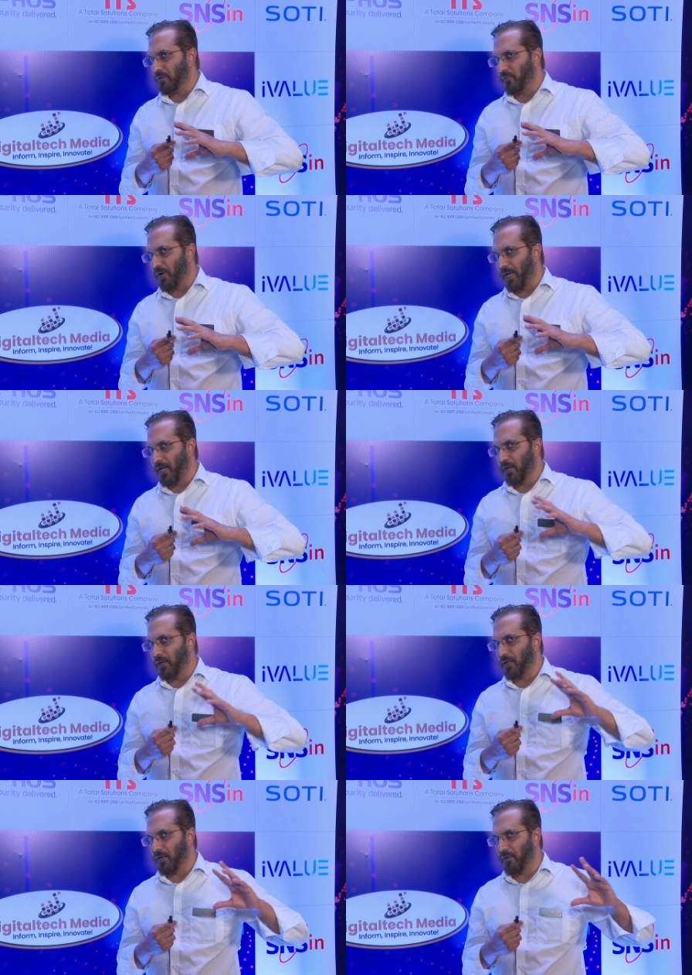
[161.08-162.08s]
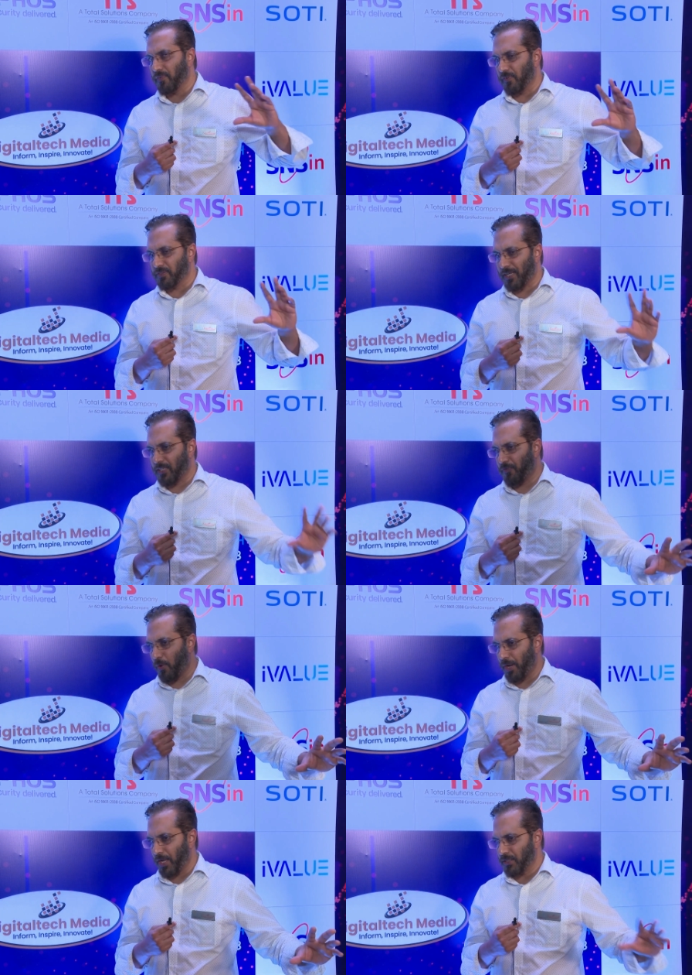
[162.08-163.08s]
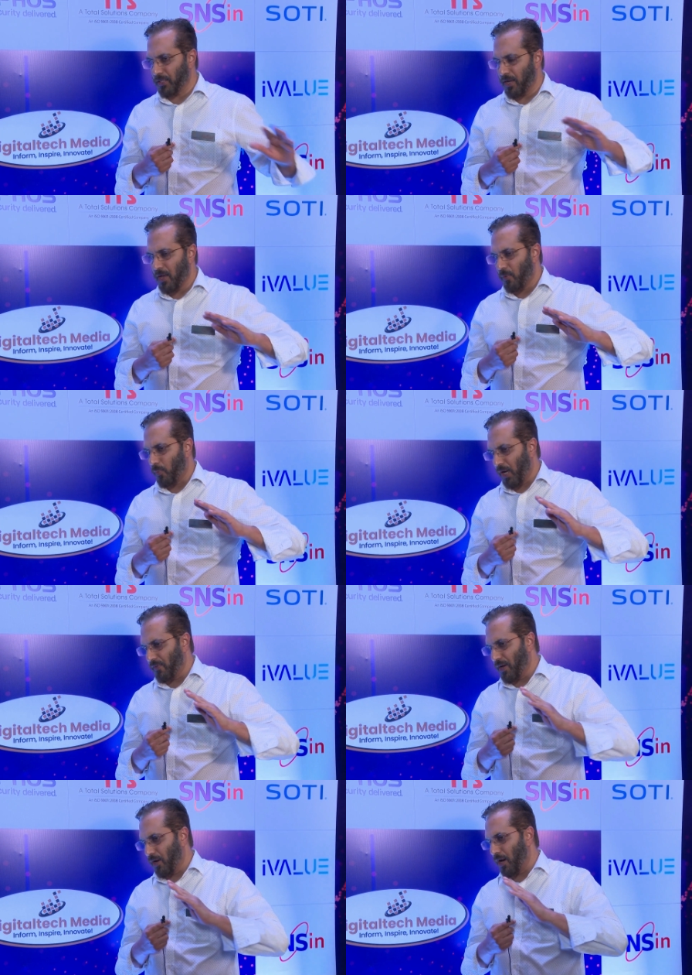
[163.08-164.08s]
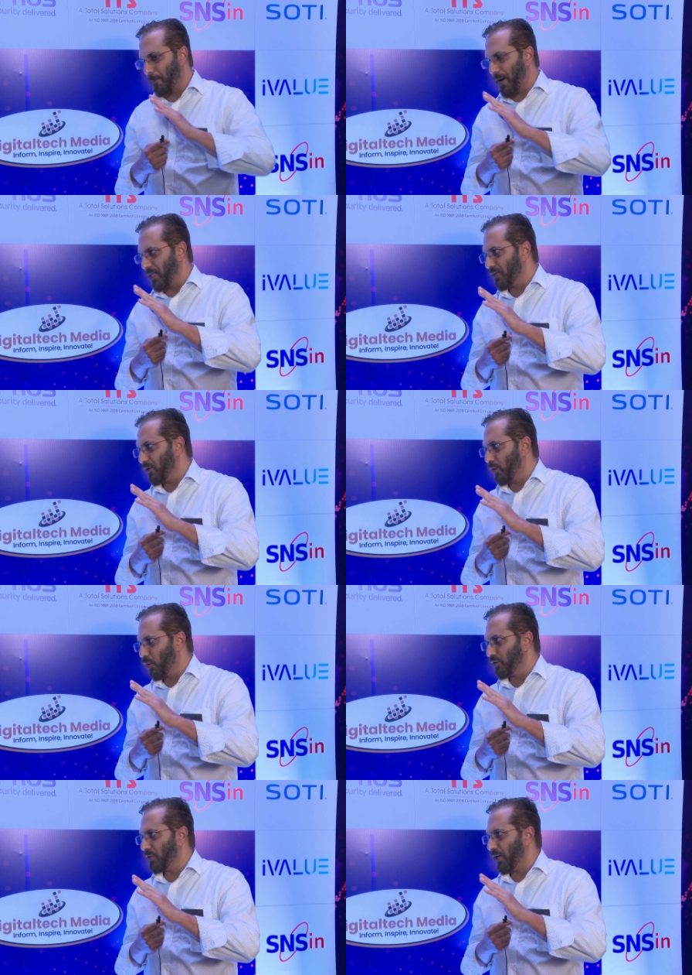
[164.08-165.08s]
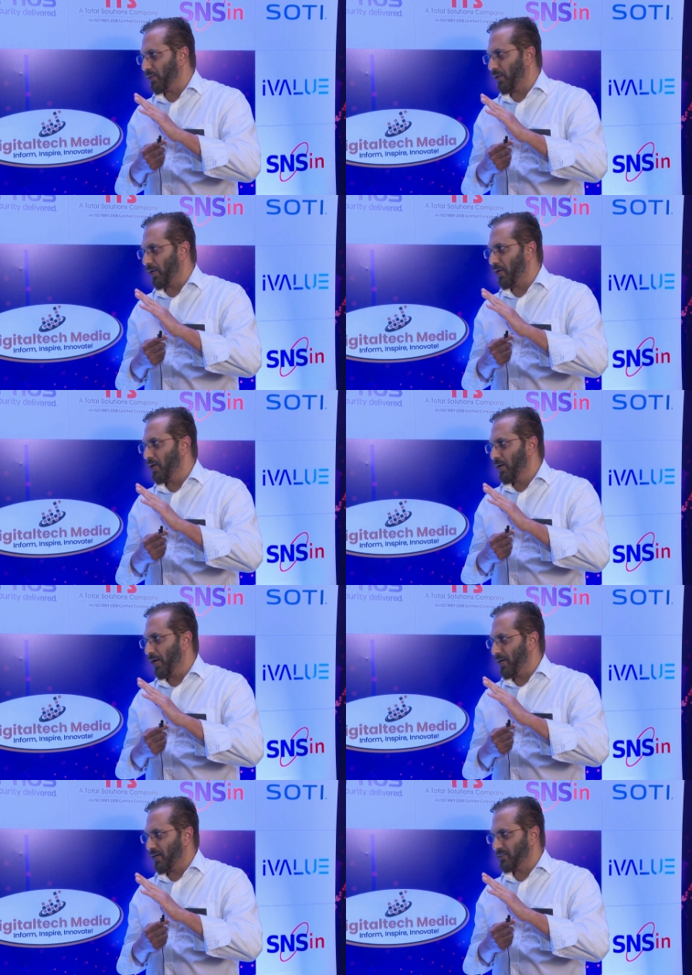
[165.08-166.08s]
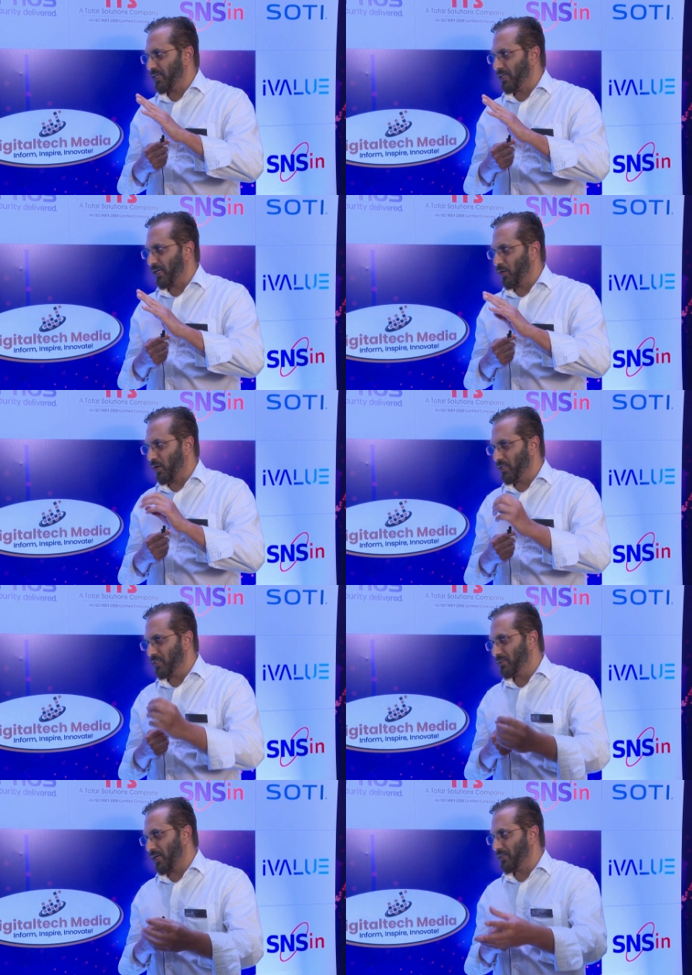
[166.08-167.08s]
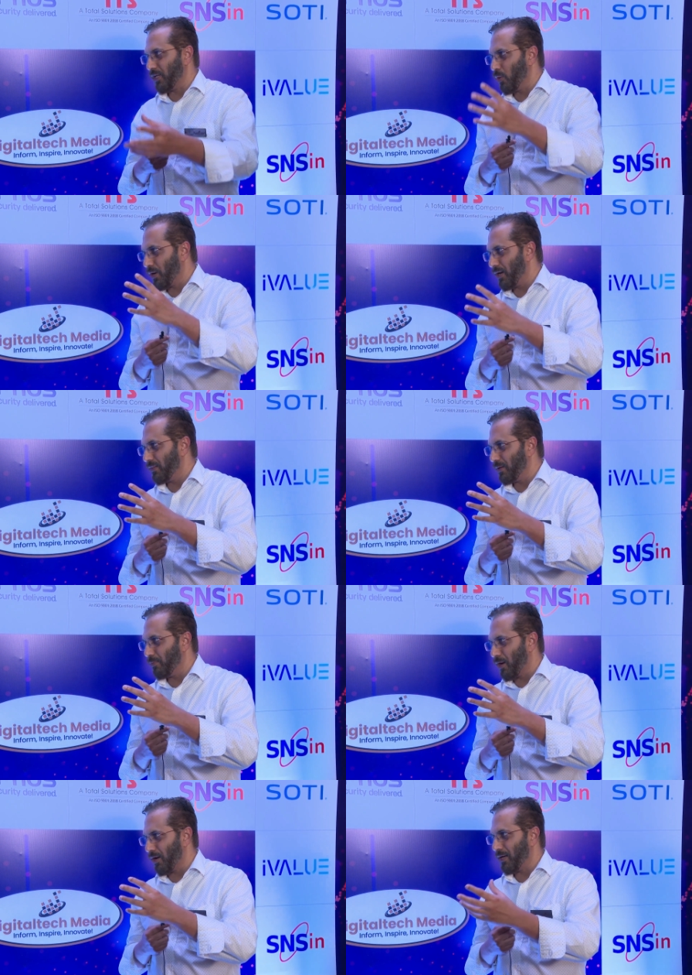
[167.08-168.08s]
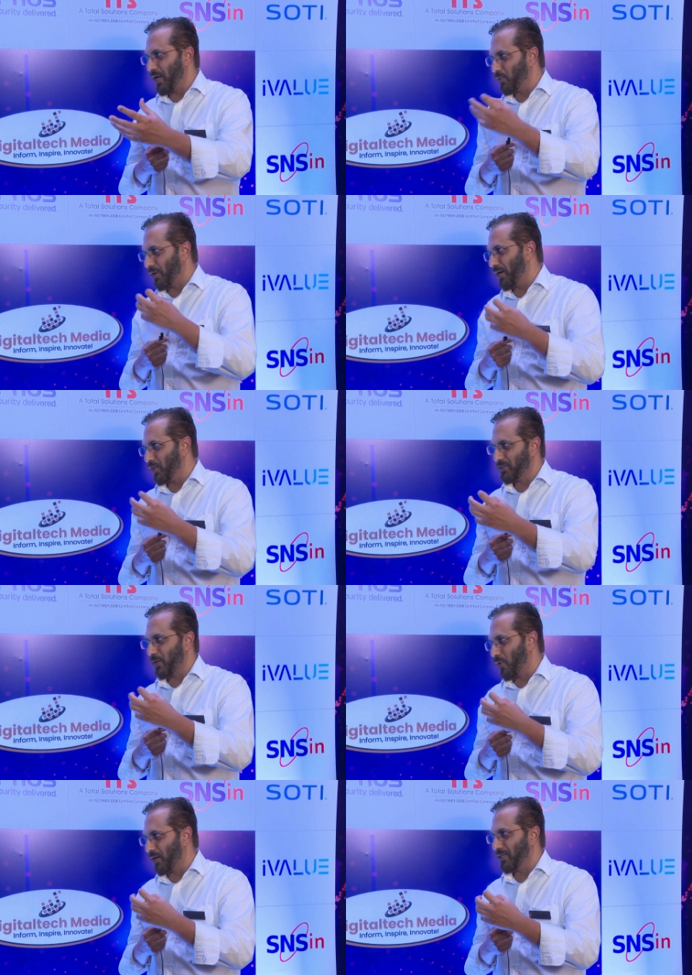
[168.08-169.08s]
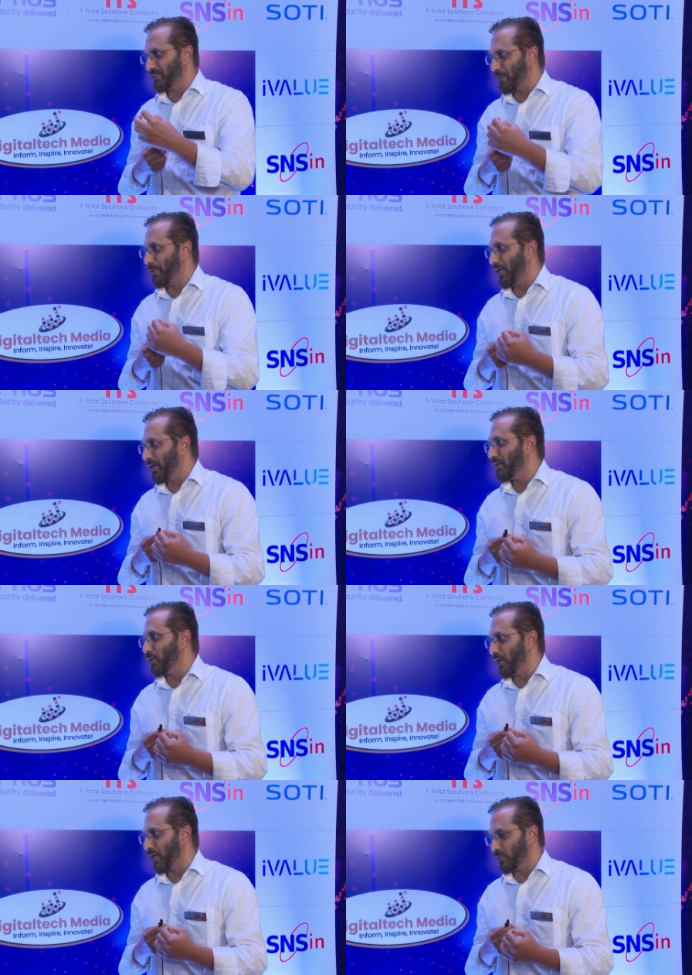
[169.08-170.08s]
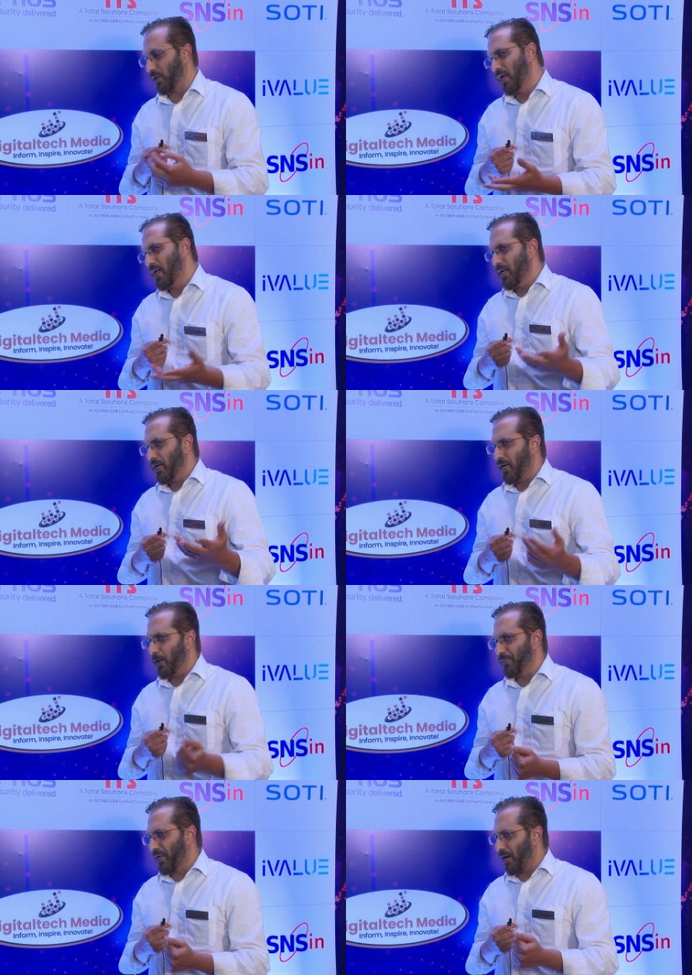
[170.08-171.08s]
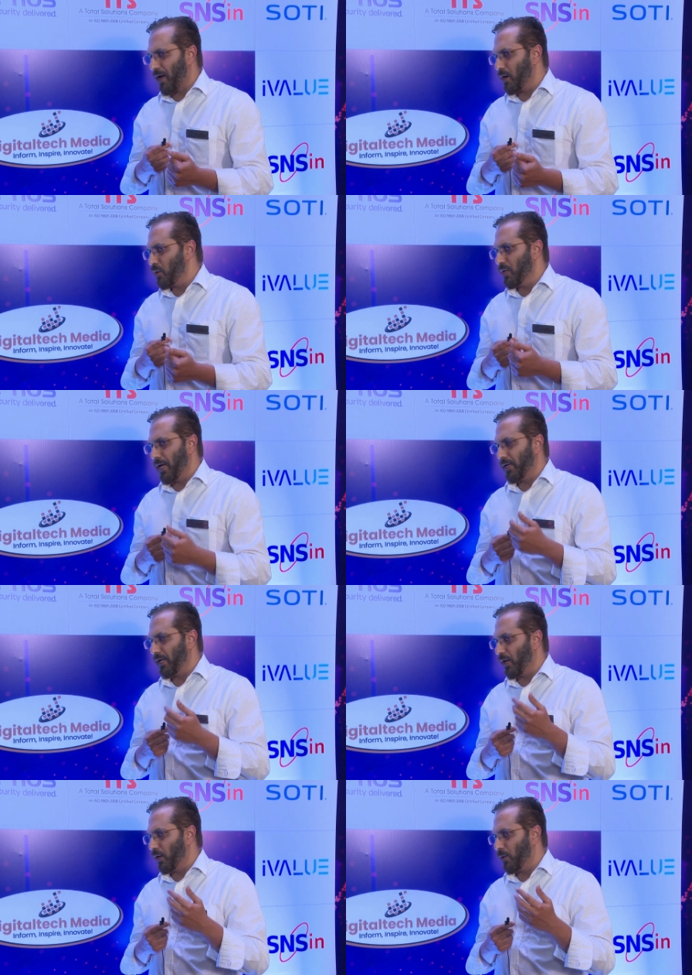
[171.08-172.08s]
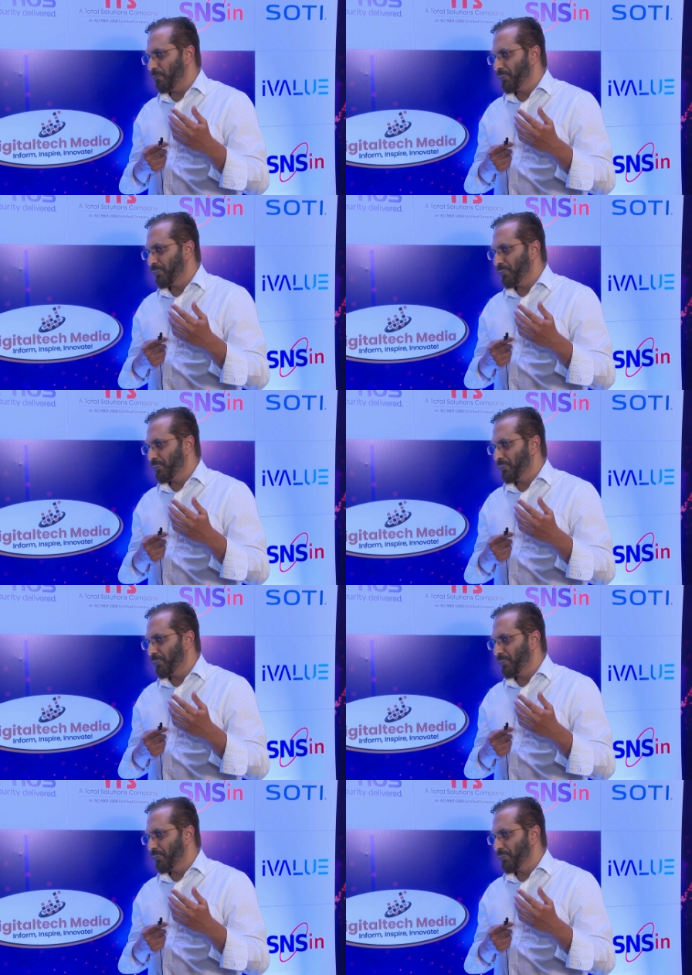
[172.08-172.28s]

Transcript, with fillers: while uh, we have set the foundation, while we are on a path of growth in the interesting technologies, there is a new kid in the block and now trying to see what does that bring to it. Um, cloud and you know